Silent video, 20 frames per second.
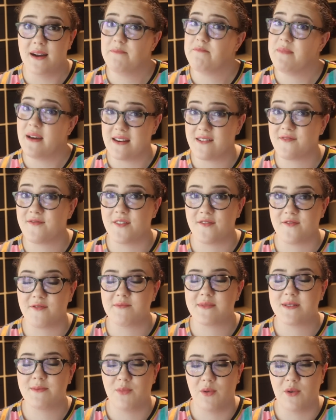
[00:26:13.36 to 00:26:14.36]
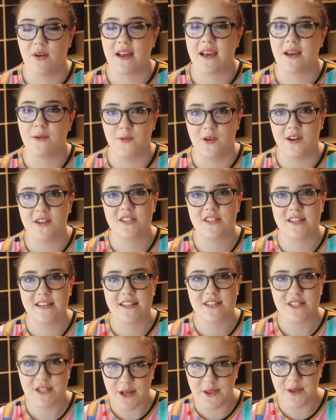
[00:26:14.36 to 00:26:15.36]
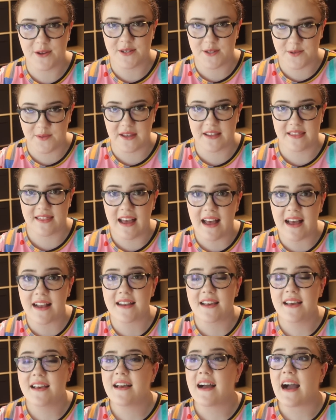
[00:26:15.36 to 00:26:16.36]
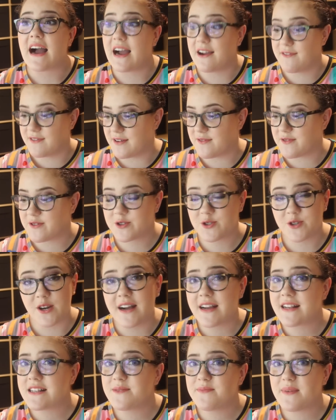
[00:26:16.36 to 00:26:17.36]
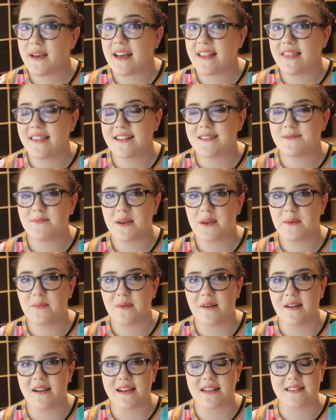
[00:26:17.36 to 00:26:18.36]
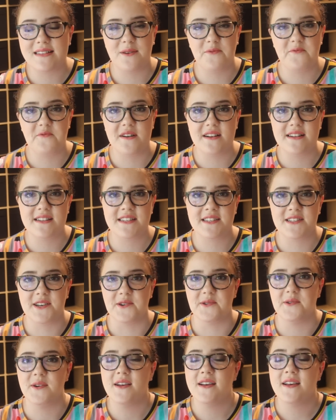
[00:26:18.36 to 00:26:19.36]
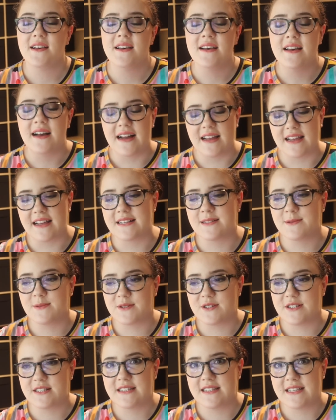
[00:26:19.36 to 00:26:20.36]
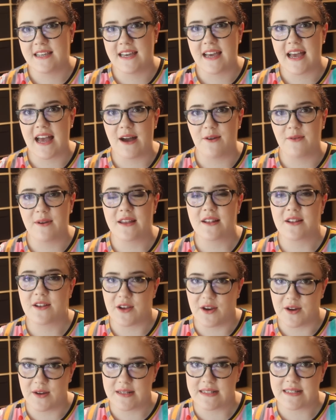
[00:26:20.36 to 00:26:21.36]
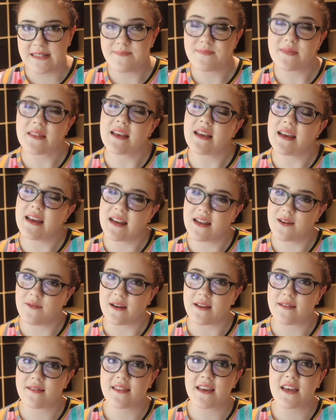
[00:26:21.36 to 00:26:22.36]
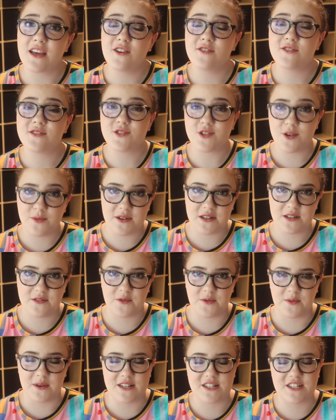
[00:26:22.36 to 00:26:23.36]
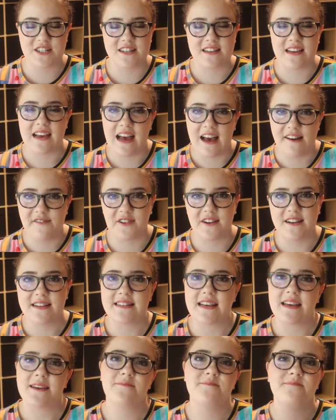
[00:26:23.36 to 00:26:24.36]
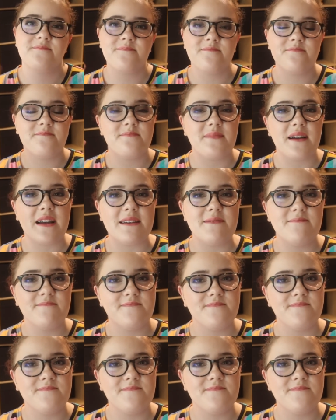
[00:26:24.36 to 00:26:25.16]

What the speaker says: benefit from supporting and watching each other doing that. I've never tried to pan this many products at once, so I guess we'll just see how it goes. Anyway, thank you so much for watching. Have a great day. Bye.